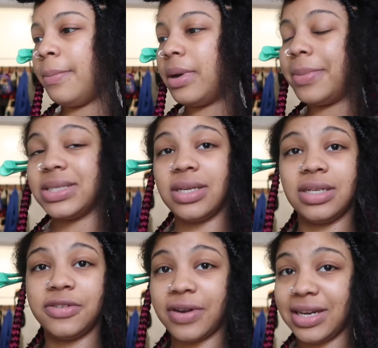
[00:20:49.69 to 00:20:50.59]
but my son
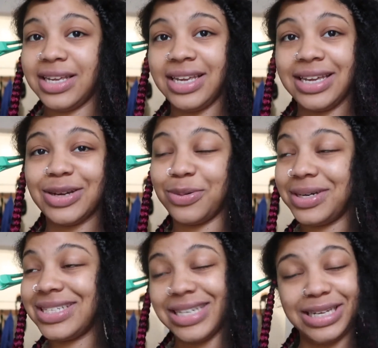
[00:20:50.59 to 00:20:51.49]
is finally
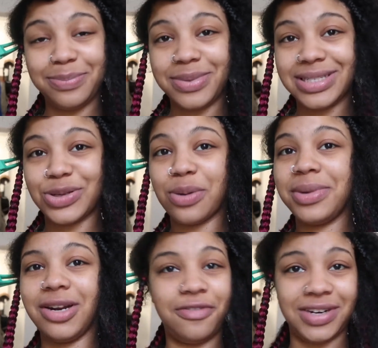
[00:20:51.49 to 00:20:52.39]
going to sleep, so I'm
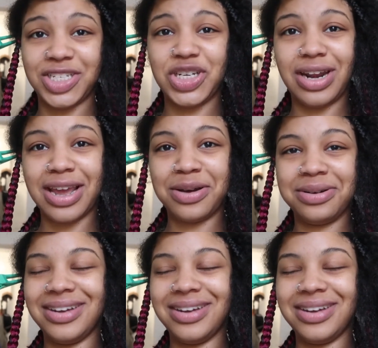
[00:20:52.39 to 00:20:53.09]
gonna finish it now.